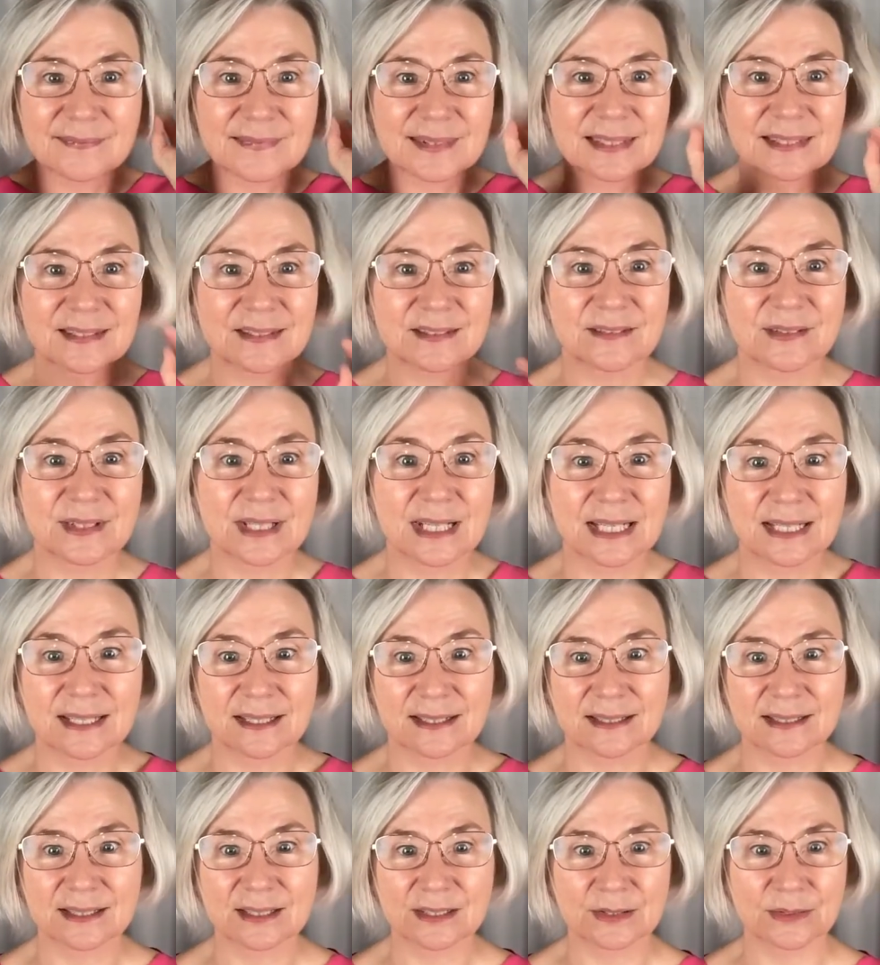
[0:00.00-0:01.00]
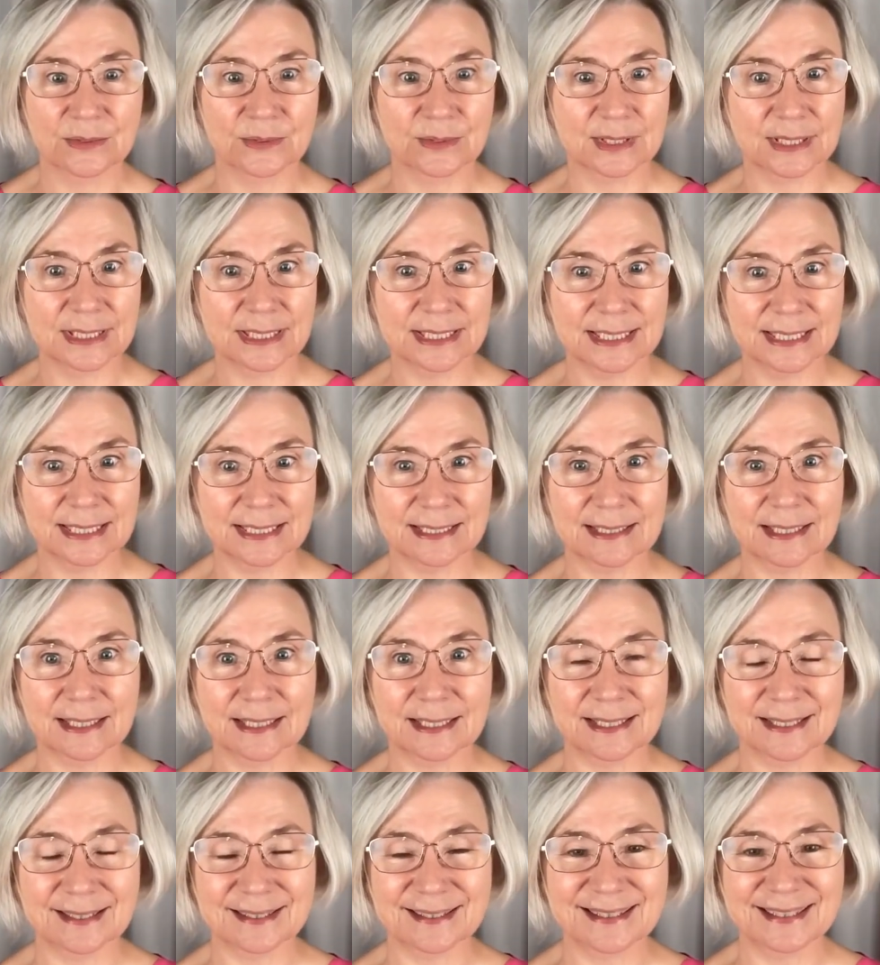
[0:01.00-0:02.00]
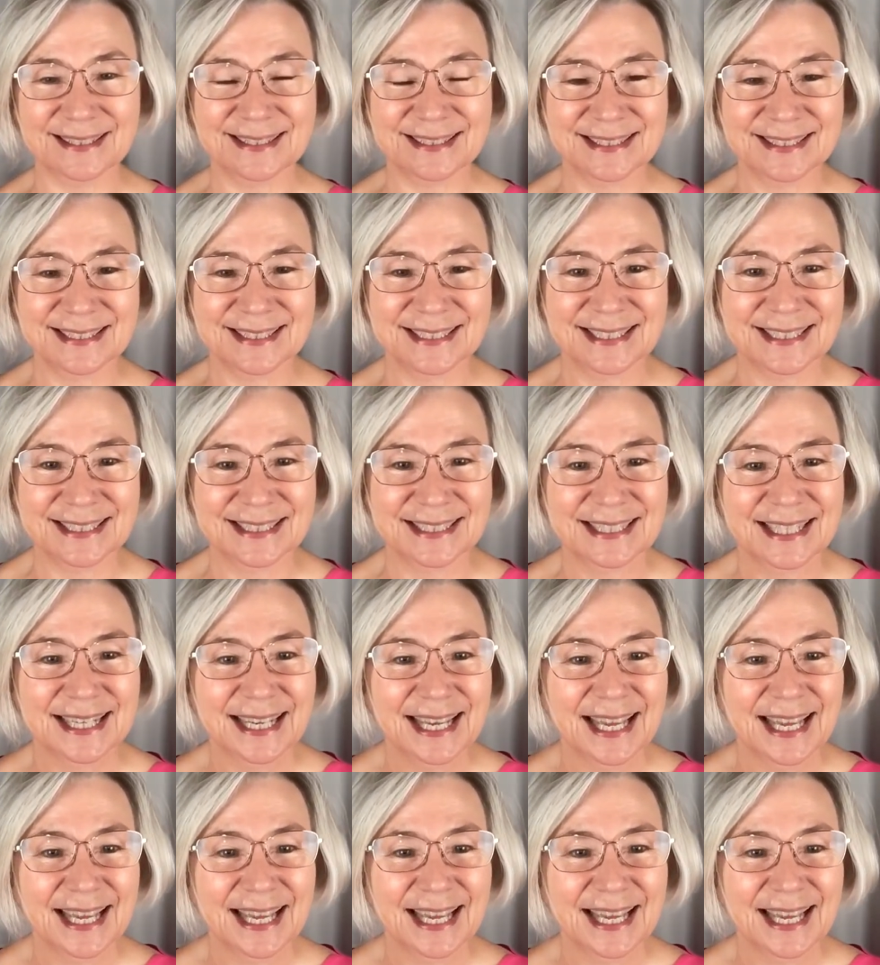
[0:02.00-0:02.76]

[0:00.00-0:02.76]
It's really nice to see clearly, isn't it?